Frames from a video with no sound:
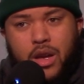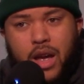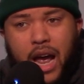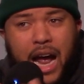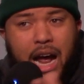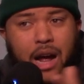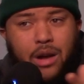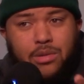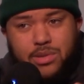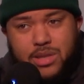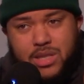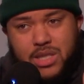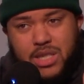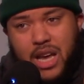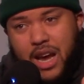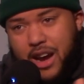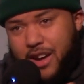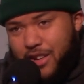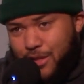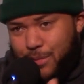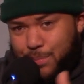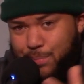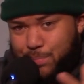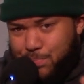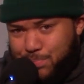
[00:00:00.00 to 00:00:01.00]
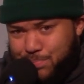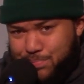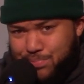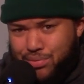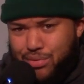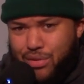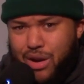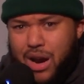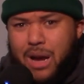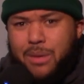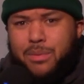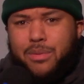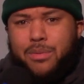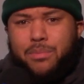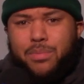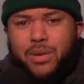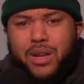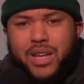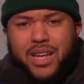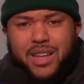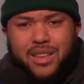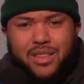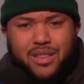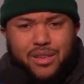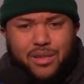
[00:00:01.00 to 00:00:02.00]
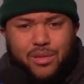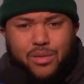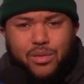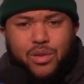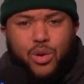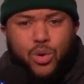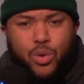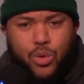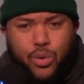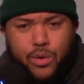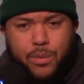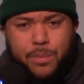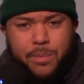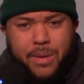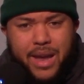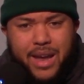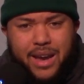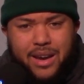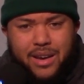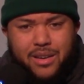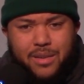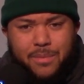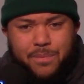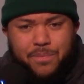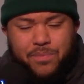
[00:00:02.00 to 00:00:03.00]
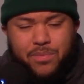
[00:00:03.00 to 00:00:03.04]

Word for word: outside of probably the quarterback,